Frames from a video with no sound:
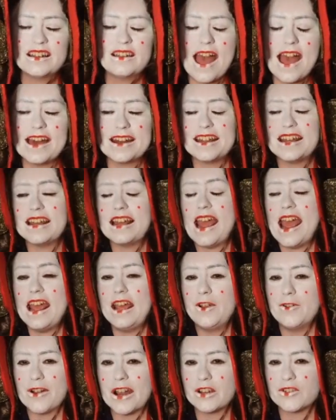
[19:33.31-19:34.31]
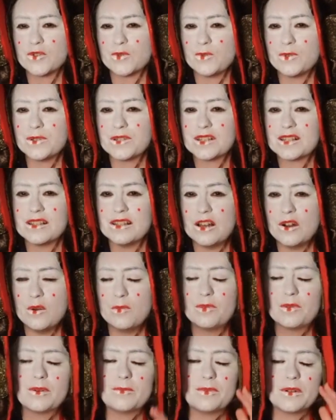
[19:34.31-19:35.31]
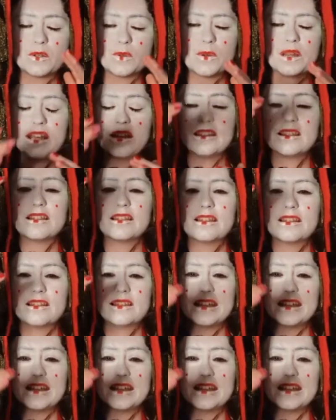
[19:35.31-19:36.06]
adding a gradual slope between